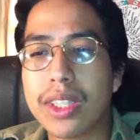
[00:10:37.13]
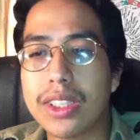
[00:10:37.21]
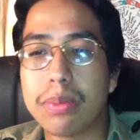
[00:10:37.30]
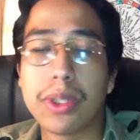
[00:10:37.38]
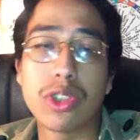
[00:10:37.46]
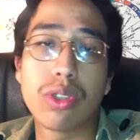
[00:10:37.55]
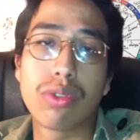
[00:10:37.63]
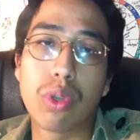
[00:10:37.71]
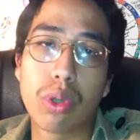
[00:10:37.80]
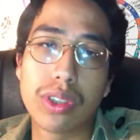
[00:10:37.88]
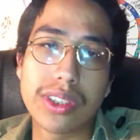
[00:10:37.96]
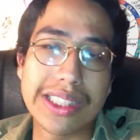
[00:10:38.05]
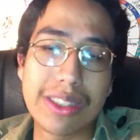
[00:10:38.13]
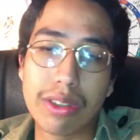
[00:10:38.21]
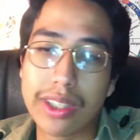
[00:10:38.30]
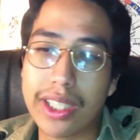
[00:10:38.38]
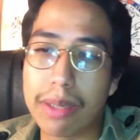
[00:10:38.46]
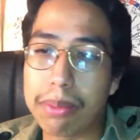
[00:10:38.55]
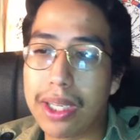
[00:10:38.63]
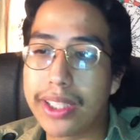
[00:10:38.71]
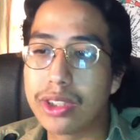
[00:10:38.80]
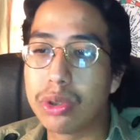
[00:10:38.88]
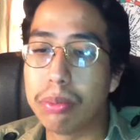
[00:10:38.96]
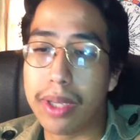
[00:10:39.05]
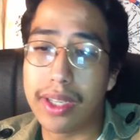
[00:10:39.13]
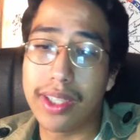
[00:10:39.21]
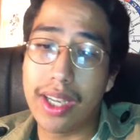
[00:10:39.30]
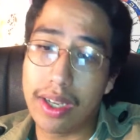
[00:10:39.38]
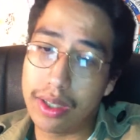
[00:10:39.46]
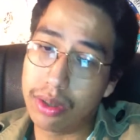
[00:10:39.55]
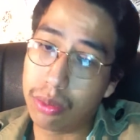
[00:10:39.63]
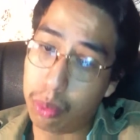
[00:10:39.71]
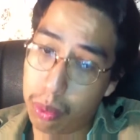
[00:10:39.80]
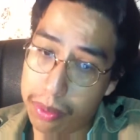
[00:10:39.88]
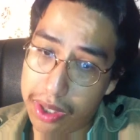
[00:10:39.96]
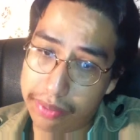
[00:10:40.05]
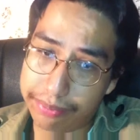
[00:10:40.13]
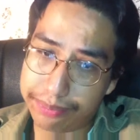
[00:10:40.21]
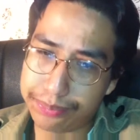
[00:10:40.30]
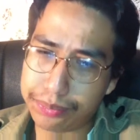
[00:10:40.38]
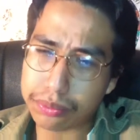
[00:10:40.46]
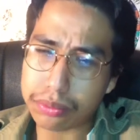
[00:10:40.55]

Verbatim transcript: This picture, of course, equally applies to man and the woman.